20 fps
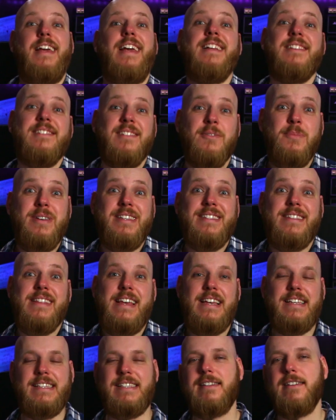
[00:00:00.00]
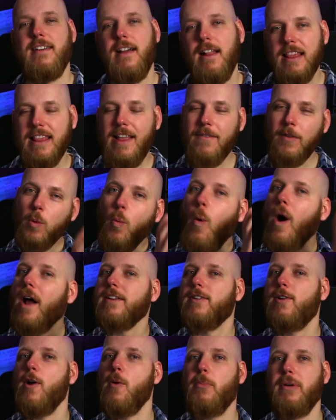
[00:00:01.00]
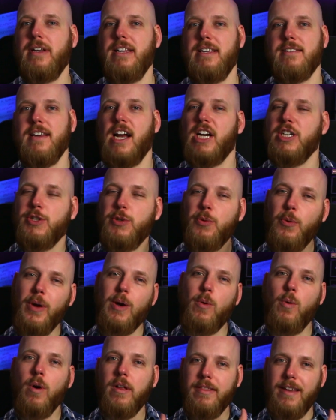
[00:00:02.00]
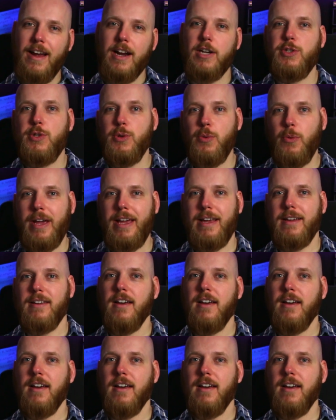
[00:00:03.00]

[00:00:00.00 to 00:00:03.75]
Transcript: It's a business. Level 1 companies are doing what they are doing